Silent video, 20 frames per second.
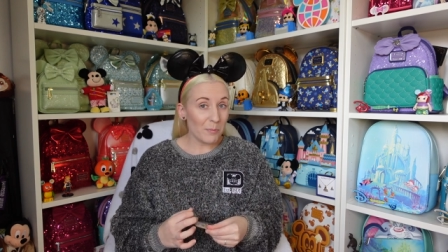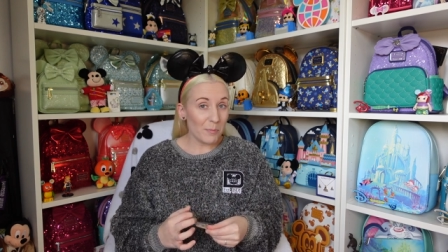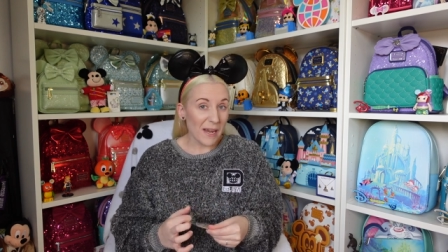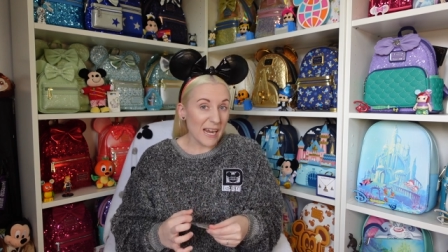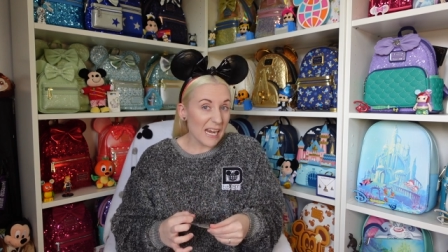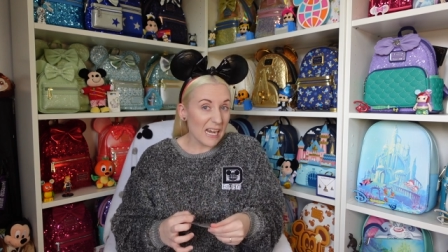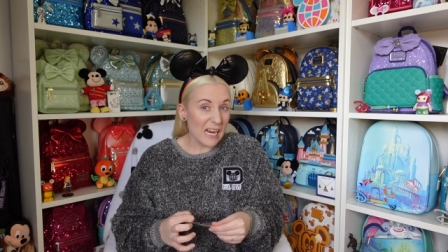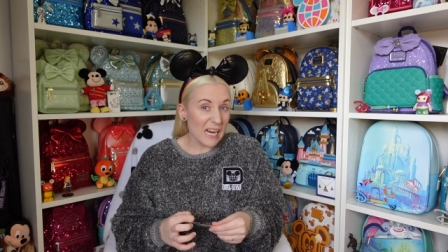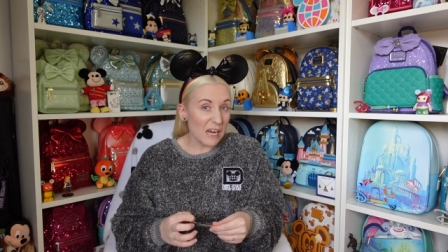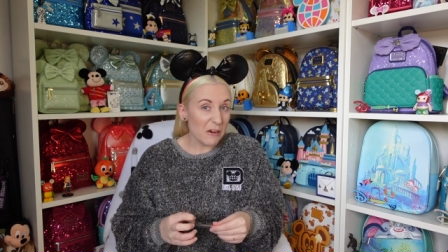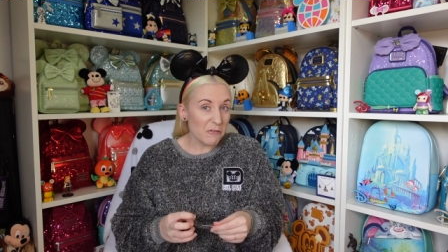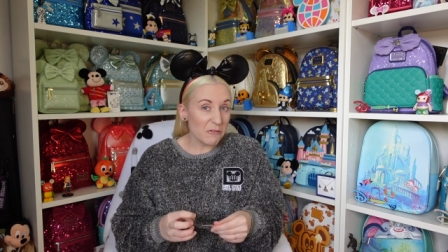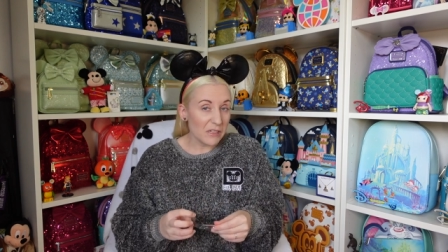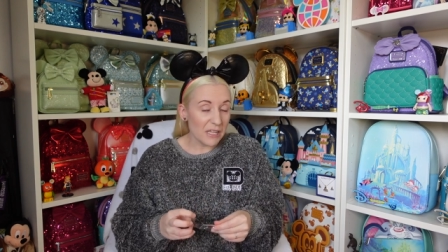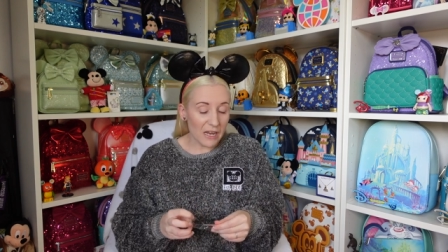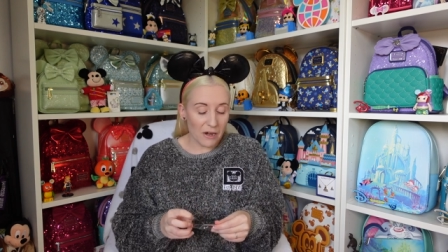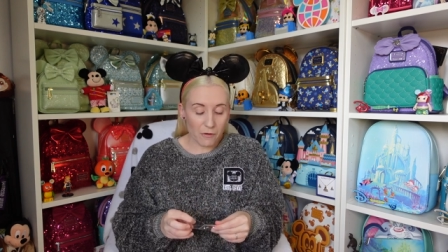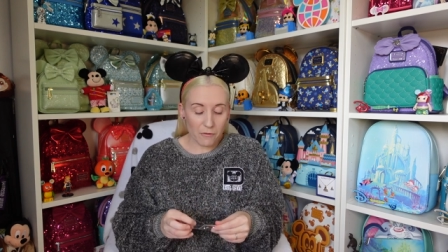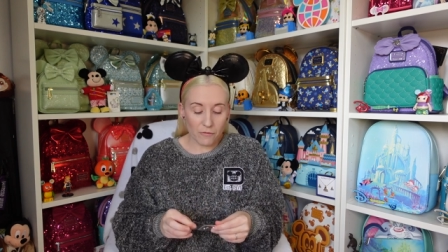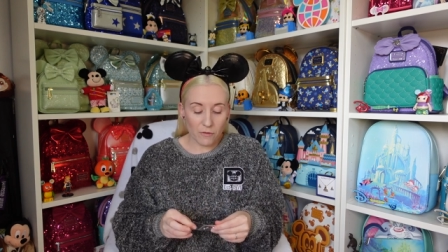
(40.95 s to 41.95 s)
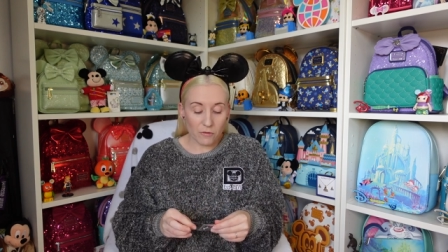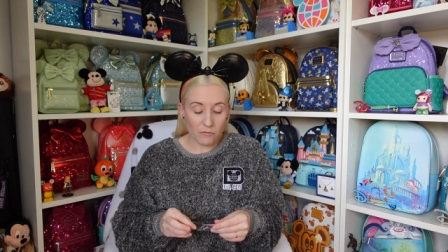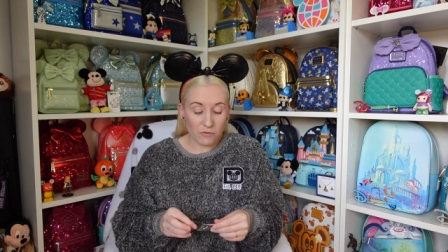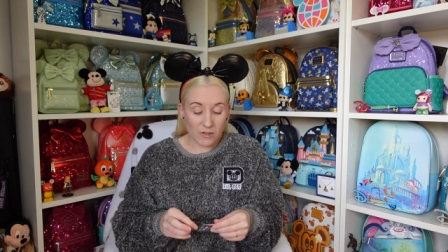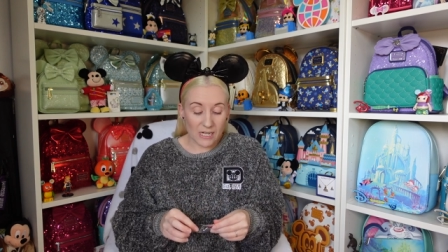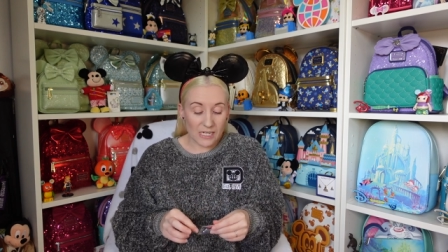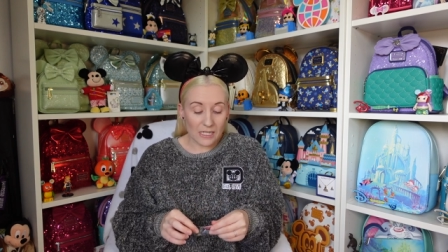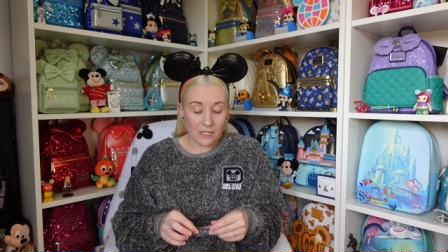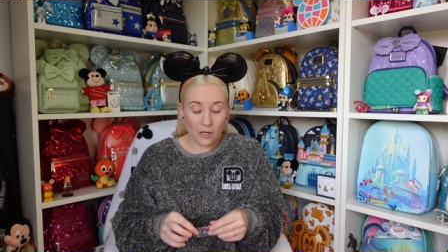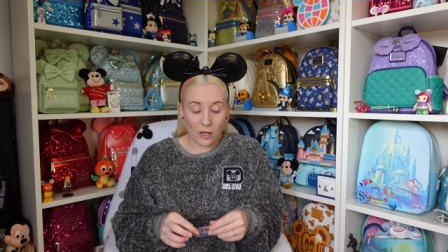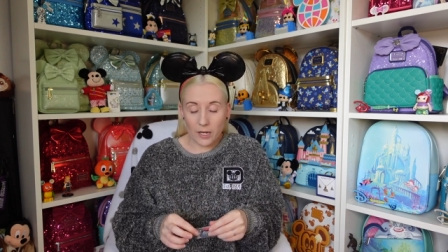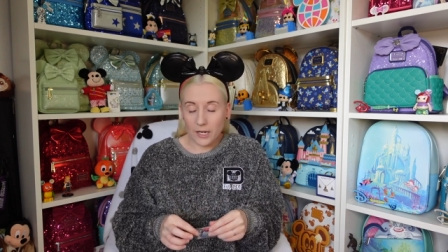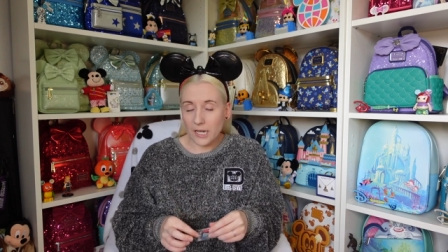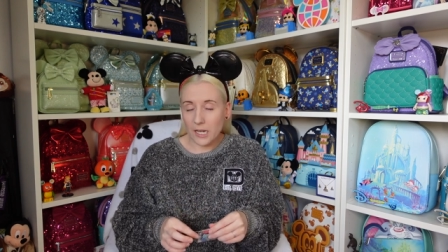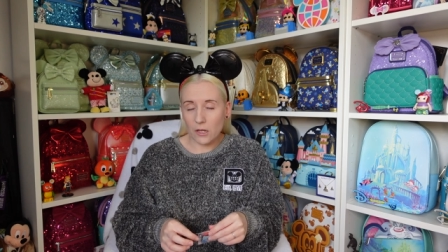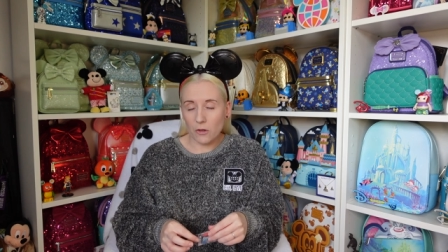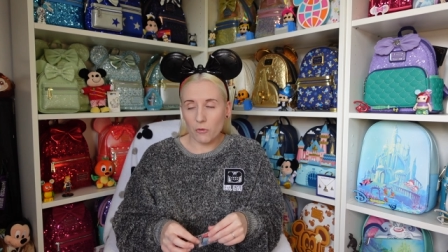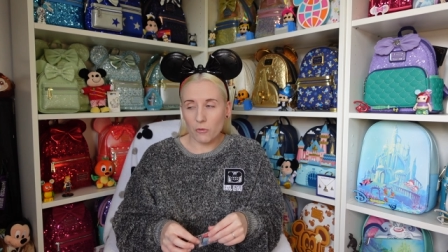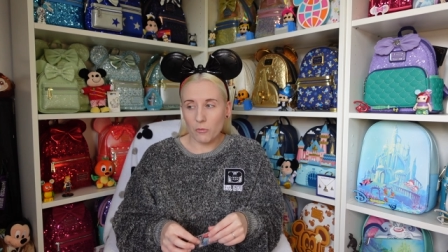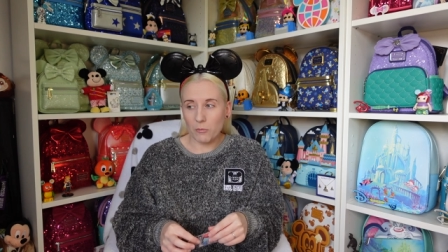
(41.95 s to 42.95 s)
pin here and there if I really
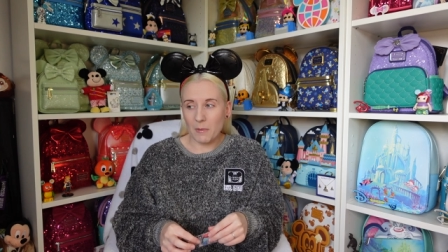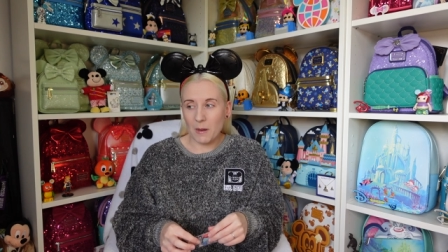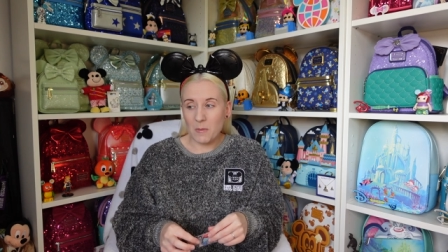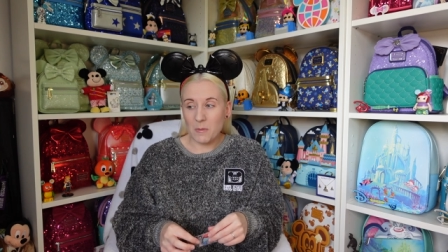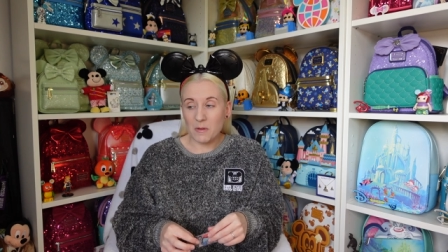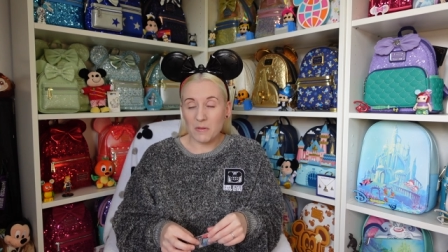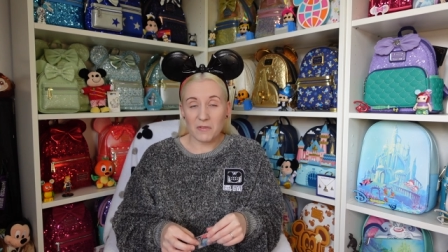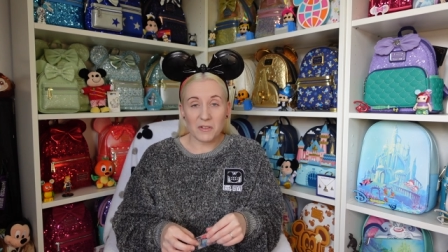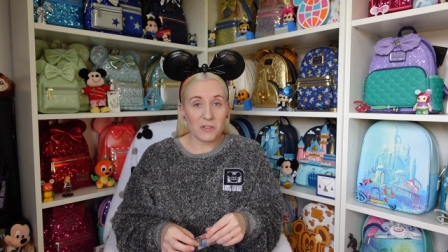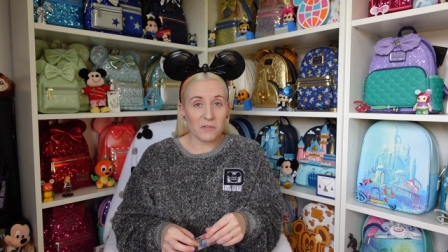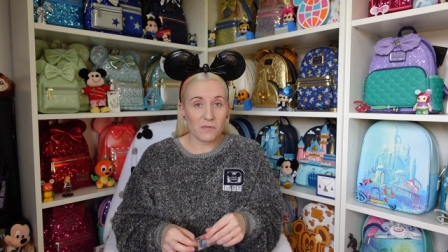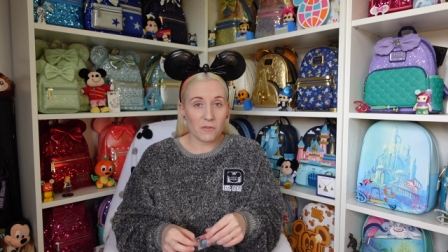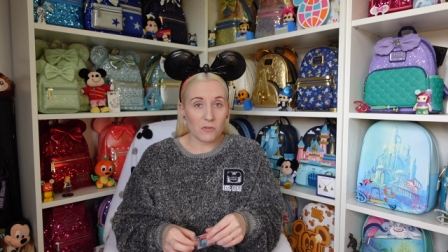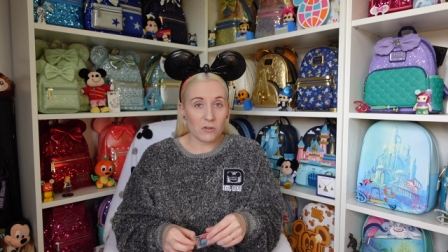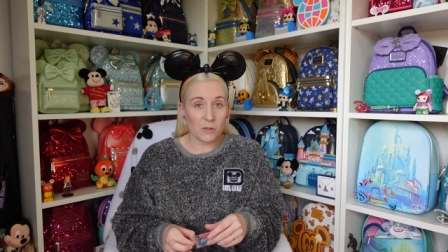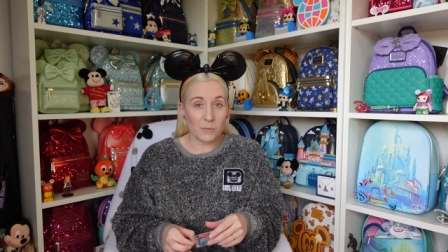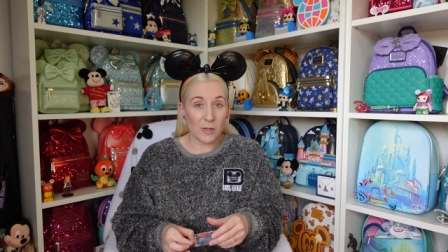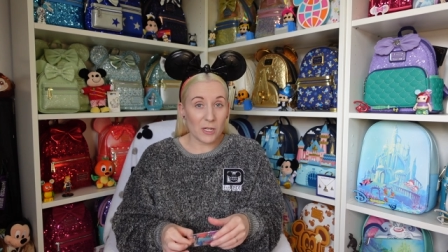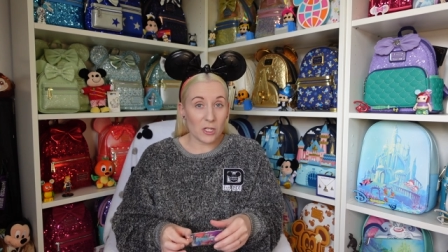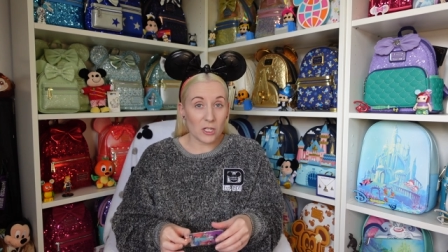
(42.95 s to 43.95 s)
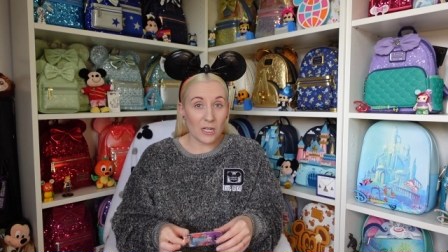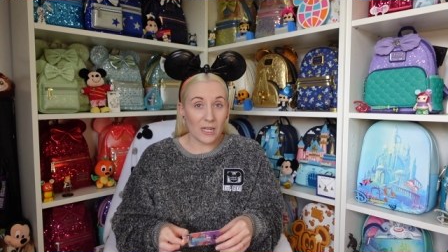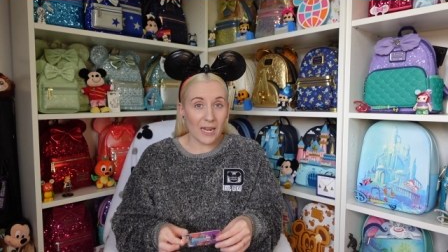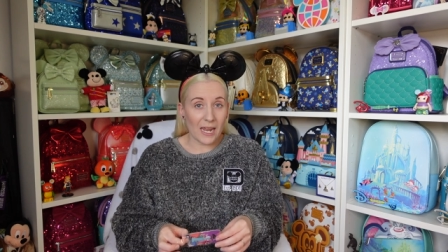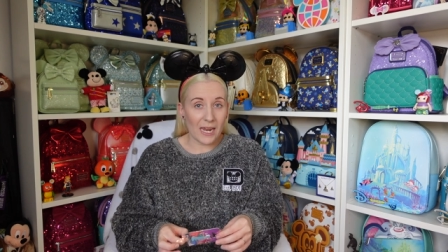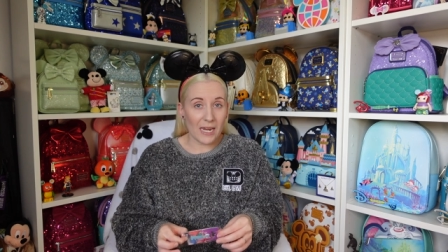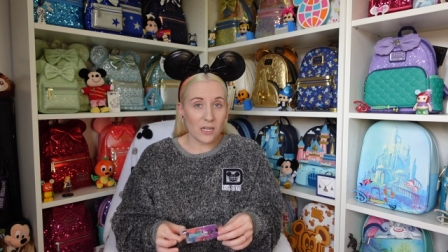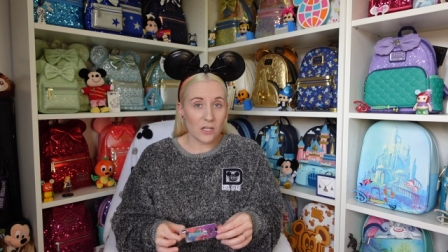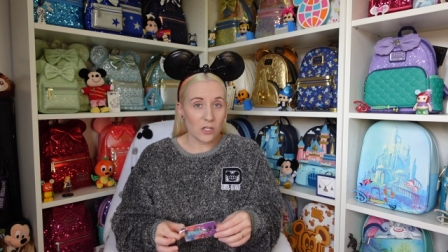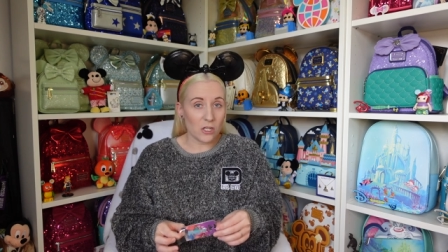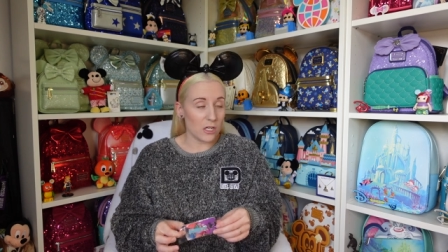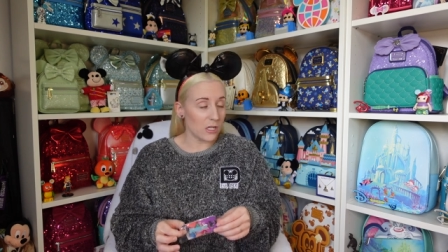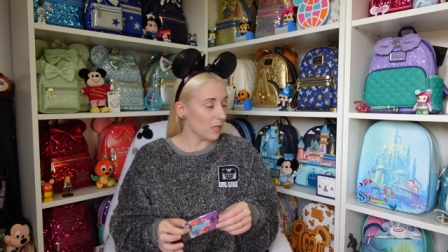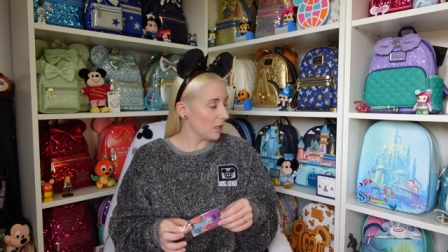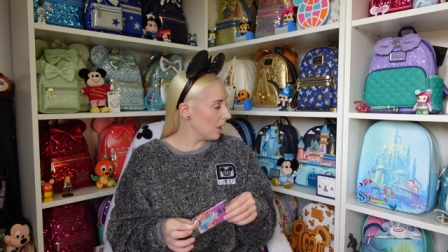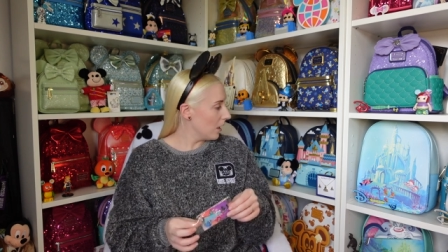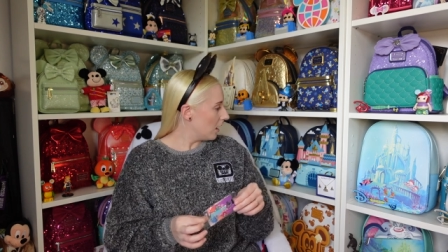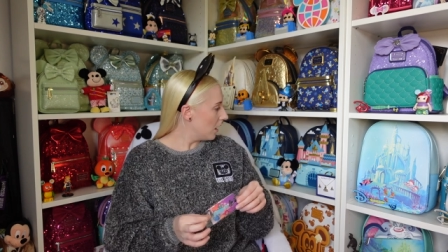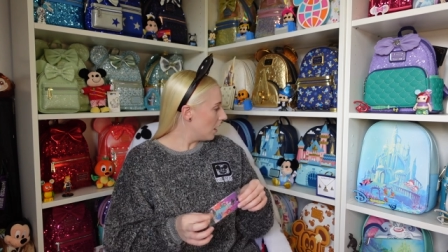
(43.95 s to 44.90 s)
like it or maybe if it's for a special occasion.